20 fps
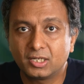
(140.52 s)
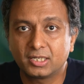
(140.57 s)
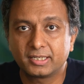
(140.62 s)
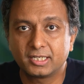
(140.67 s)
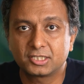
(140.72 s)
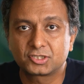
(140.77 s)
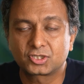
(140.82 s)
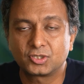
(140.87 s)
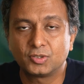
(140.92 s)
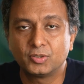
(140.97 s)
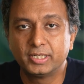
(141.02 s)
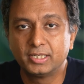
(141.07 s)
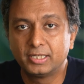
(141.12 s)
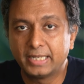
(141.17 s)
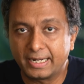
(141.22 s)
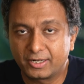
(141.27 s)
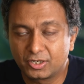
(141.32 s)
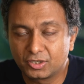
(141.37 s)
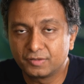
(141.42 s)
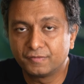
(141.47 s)
a restaurant, you
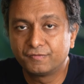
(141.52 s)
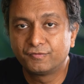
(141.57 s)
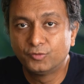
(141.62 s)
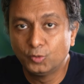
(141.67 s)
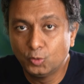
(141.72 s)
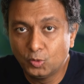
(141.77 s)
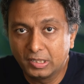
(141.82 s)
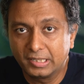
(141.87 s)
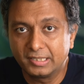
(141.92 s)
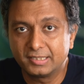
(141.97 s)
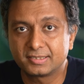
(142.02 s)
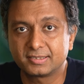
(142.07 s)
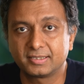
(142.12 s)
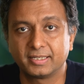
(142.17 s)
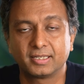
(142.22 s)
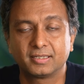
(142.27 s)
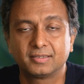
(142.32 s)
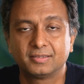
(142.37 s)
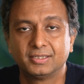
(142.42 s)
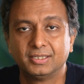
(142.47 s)
get to the food
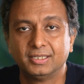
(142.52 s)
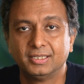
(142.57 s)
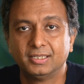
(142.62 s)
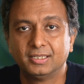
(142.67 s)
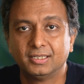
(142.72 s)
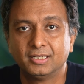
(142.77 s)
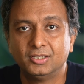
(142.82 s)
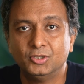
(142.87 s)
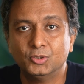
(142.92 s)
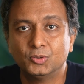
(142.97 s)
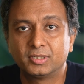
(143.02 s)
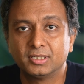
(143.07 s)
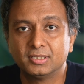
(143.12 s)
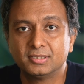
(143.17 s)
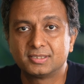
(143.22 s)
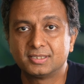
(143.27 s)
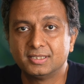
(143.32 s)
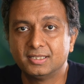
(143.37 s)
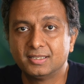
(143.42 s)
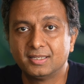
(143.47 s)
listing, you can
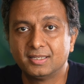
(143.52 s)
see